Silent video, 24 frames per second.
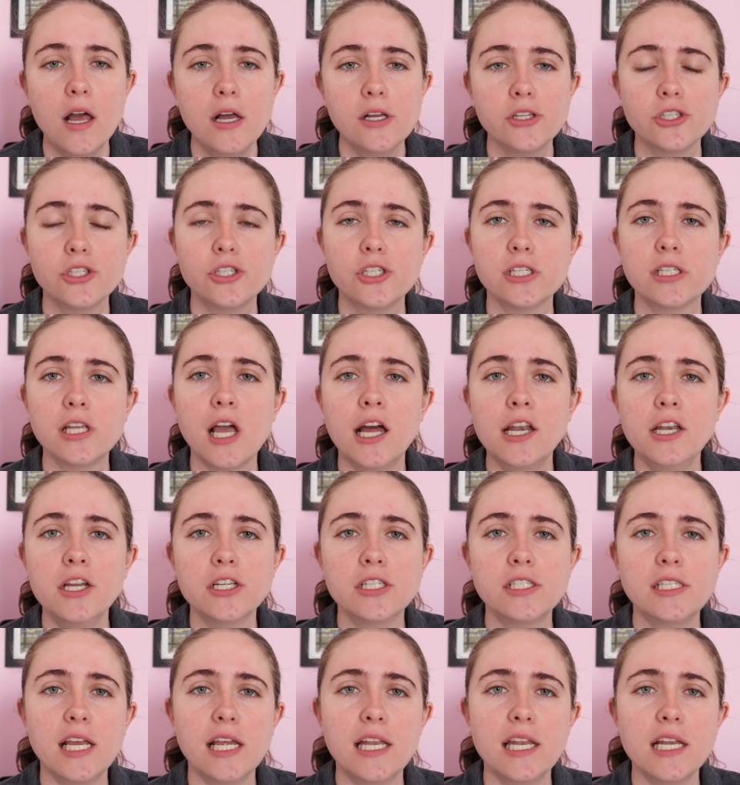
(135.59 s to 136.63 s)
So just
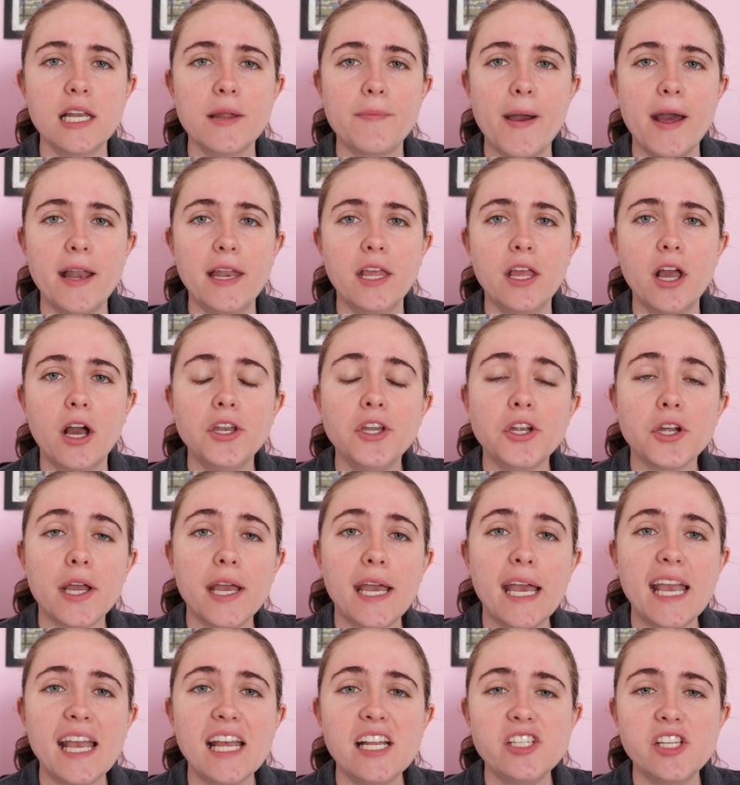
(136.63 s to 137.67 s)
understanding, depending on your
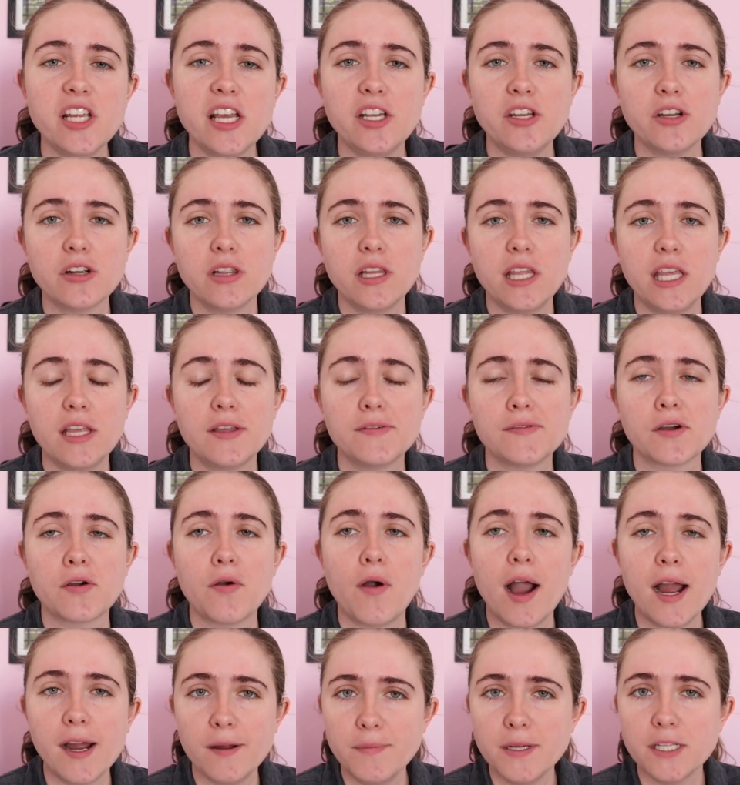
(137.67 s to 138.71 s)
age and your league
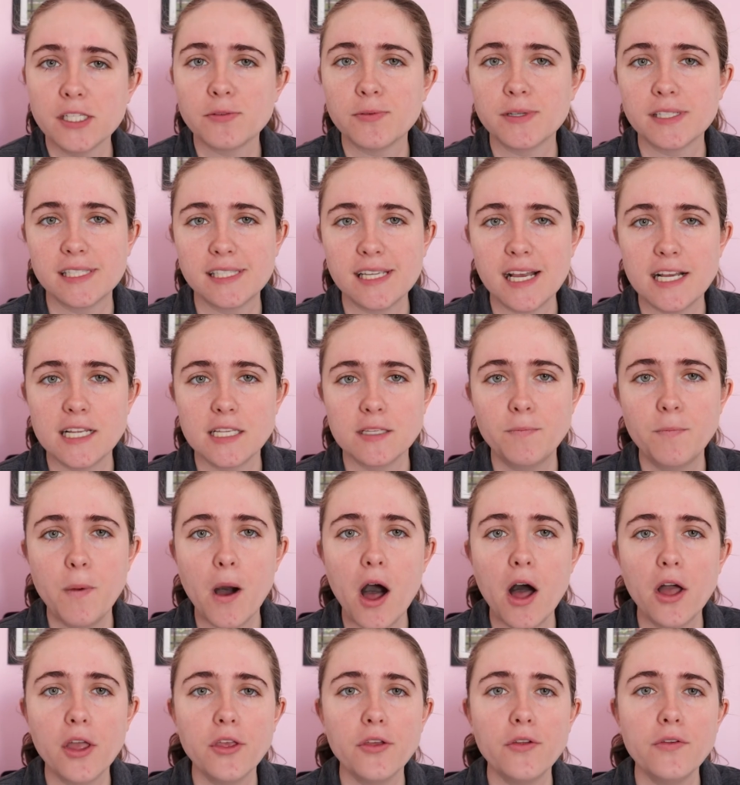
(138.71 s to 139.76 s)
requirements, what size
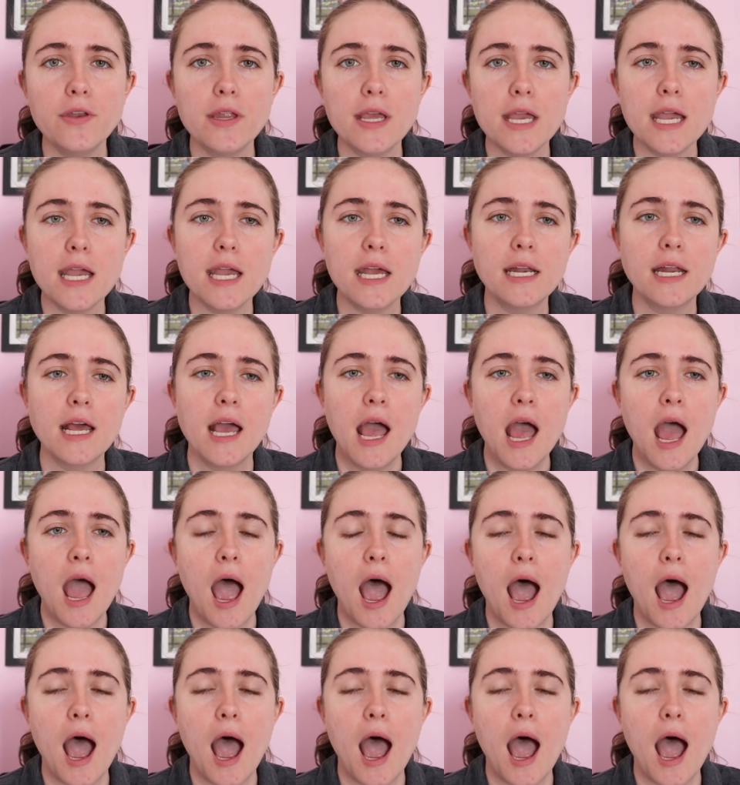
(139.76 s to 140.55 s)
ball you need.